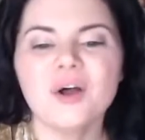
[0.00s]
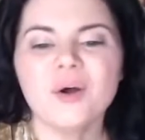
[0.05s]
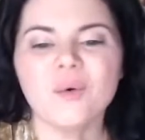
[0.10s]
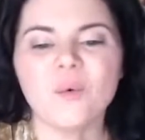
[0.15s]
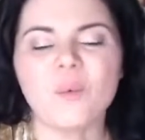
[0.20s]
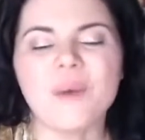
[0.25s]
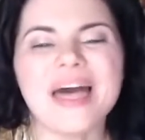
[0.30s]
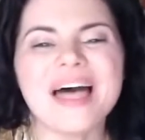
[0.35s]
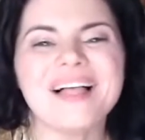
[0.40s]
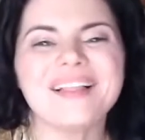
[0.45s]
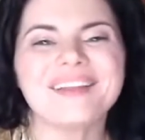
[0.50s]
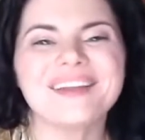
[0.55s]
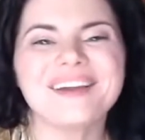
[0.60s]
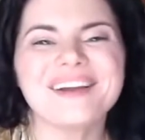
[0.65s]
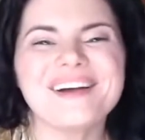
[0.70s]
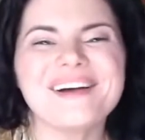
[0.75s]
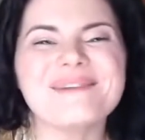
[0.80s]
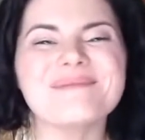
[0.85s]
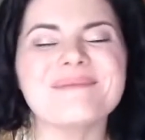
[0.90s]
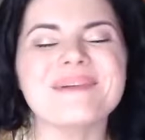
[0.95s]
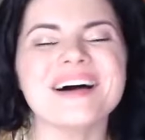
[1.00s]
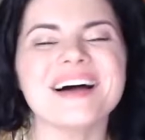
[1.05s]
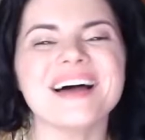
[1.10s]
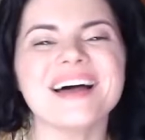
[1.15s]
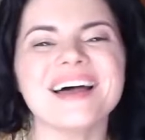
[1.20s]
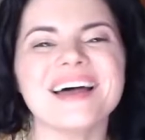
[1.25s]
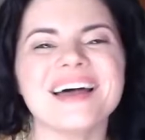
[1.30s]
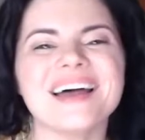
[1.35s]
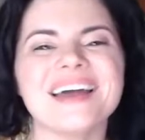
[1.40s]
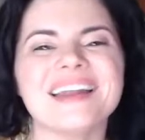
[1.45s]
Welcome,
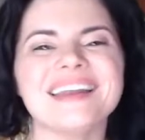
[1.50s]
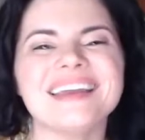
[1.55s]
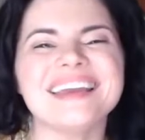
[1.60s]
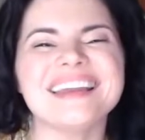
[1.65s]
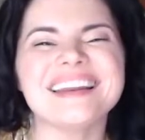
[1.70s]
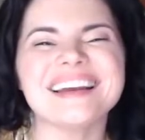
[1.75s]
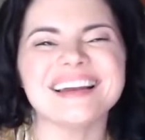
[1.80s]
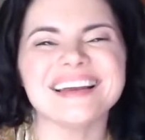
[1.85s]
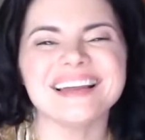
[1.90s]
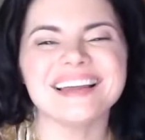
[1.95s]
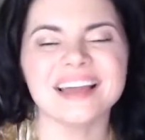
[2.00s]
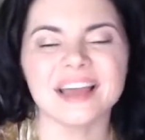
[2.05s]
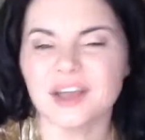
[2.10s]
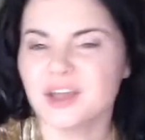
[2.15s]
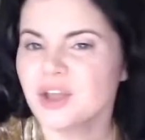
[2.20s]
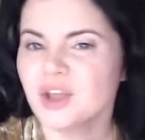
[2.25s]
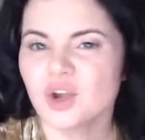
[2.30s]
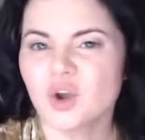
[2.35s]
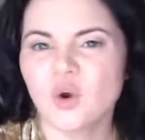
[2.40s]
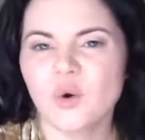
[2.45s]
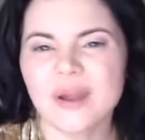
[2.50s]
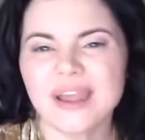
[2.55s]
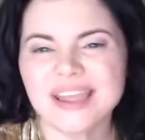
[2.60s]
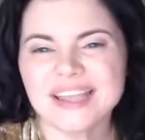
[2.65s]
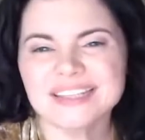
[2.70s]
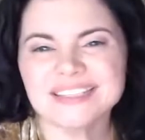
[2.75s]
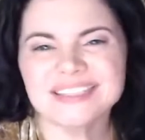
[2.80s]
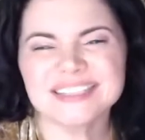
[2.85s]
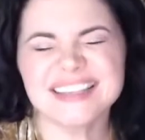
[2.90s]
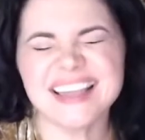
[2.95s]
honey, to
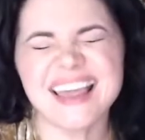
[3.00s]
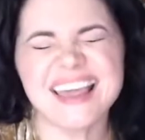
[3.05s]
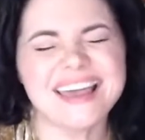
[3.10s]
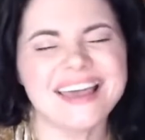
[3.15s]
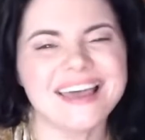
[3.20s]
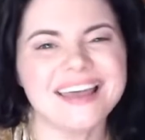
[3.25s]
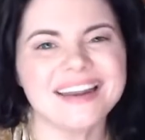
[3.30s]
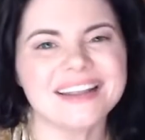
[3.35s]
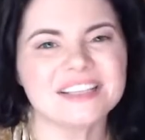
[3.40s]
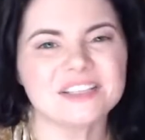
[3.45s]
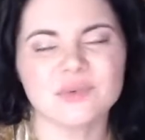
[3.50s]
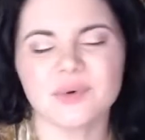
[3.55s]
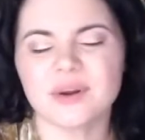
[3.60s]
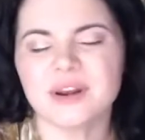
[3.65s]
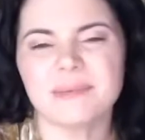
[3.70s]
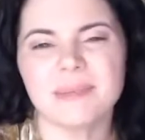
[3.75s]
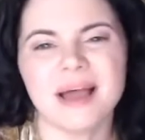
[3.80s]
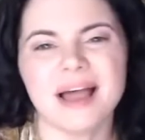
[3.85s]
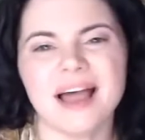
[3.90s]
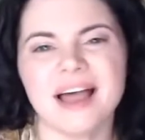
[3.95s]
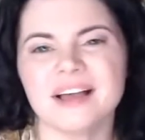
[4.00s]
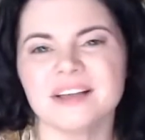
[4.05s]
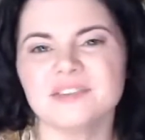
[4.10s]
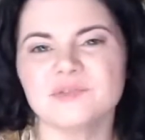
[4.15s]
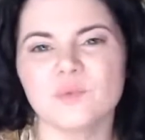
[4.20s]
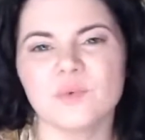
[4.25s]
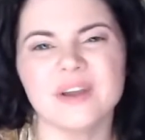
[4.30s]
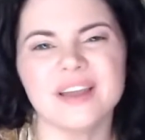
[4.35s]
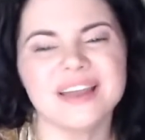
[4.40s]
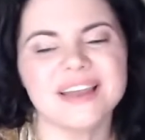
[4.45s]
Queen City, 20 miles
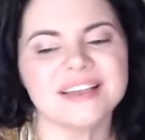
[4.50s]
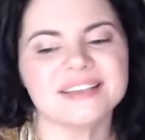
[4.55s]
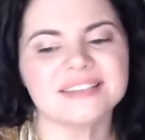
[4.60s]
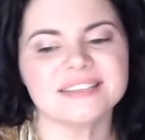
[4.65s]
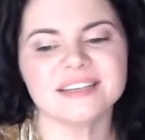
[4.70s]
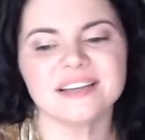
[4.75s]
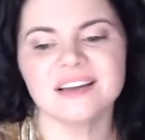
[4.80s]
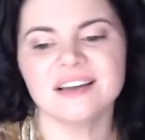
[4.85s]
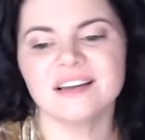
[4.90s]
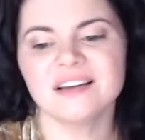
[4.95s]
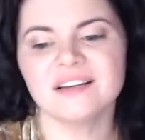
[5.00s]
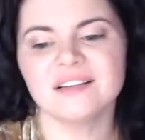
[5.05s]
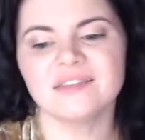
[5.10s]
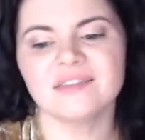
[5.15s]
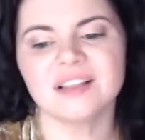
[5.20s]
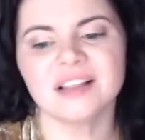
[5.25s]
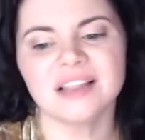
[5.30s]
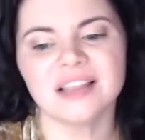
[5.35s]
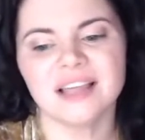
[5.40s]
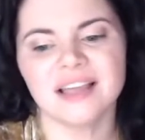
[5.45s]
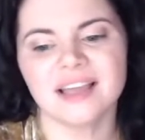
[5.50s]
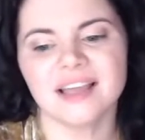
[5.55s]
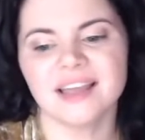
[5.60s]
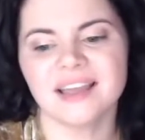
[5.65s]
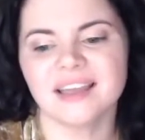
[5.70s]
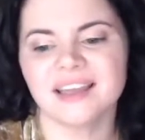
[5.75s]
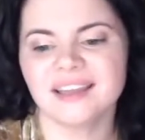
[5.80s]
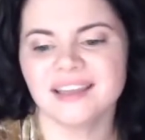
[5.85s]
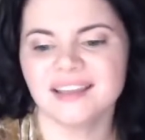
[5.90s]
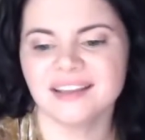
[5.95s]
west of the
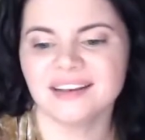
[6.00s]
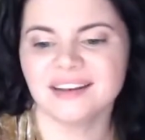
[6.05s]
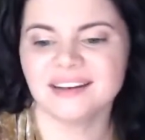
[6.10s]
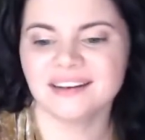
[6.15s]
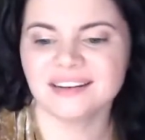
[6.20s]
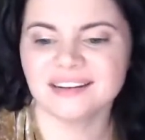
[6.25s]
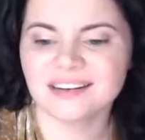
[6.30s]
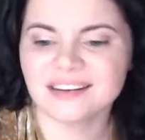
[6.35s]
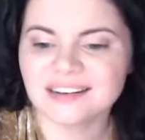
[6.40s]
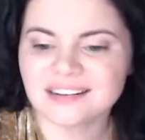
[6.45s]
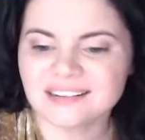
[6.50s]
line.